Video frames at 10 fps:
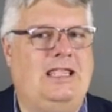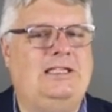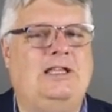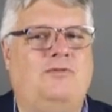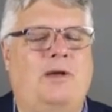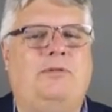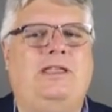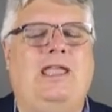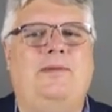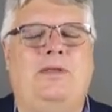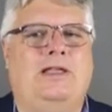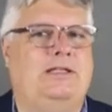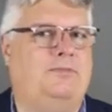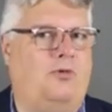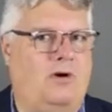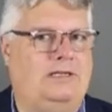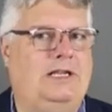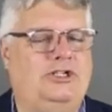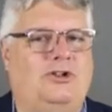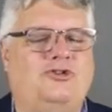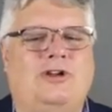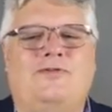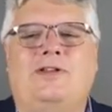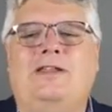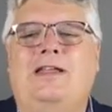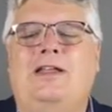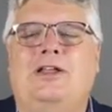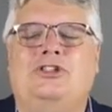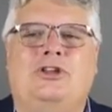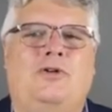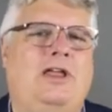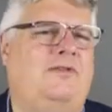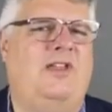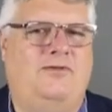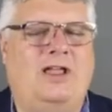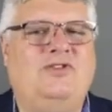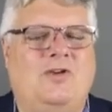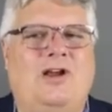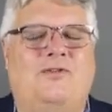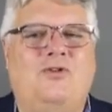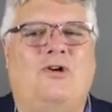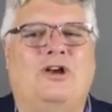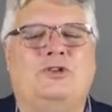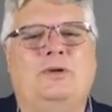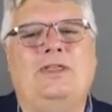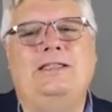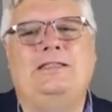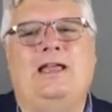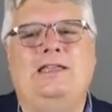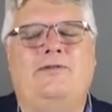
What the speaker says: easy to replicate because it's more digital driven. So it does vary, of course, but that's the